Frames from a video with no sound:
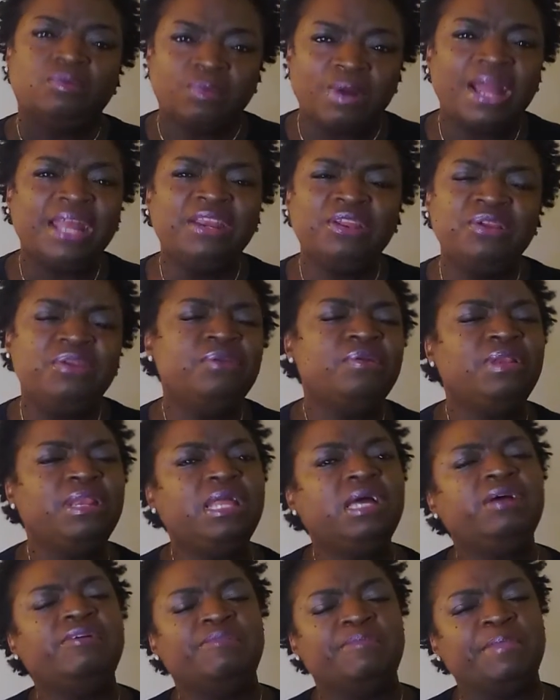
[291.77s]
why do you
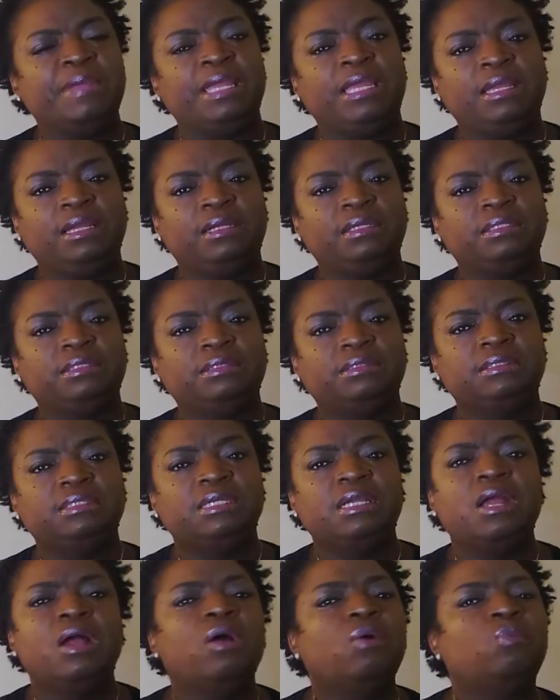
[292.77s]
love me?
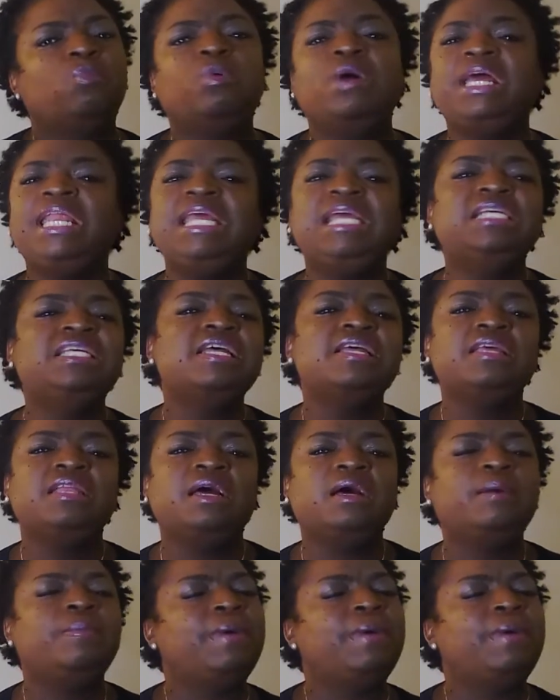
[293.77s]
What is it